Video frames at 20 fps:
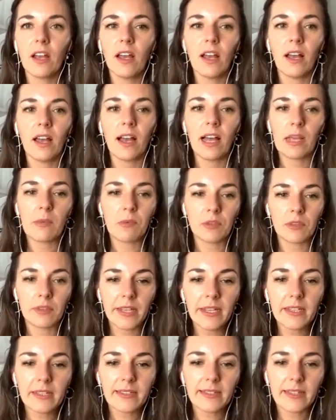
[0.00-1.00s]
I'm on
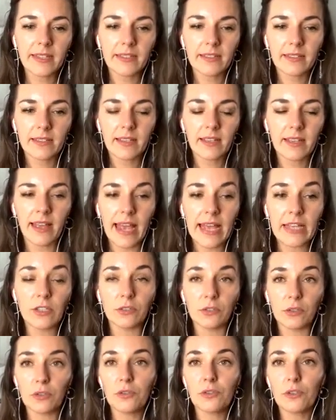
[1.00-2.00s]
LinkedIn, and
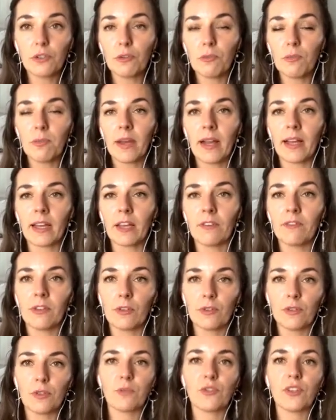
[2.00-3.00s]
on YouTube. I have a
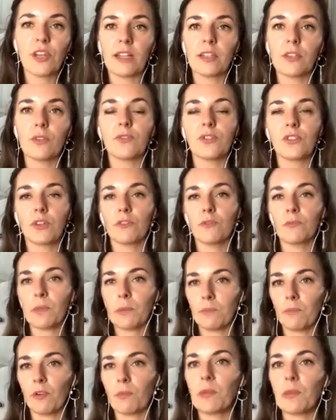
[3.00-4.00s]
YouTube channel. So
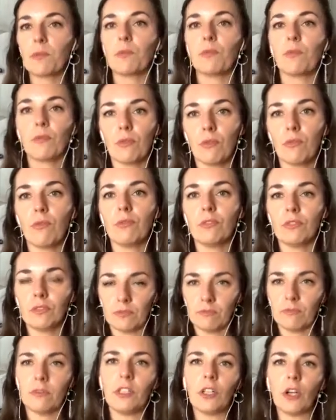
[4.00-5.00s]
for people who,
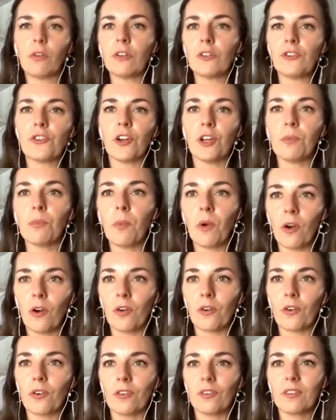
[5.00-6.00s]
you know, enjoy
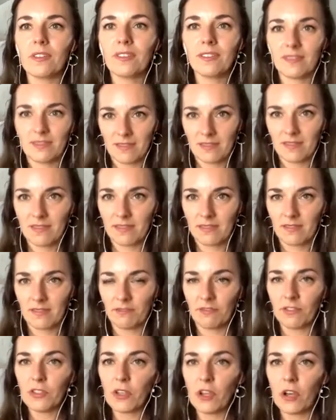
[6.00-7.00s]
more
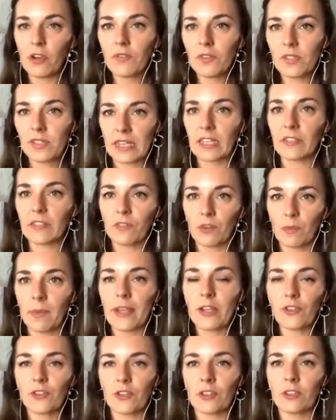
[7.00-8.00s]
videos, like
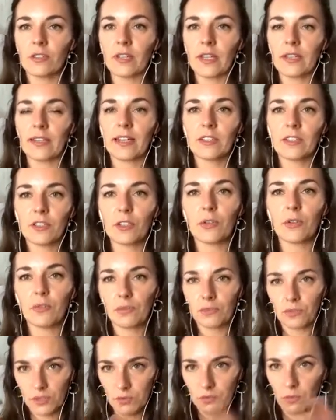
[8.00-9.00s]
information and
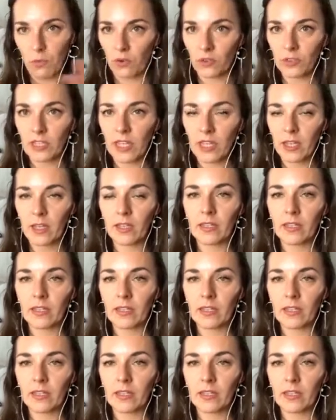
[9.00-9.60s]
articles, more in a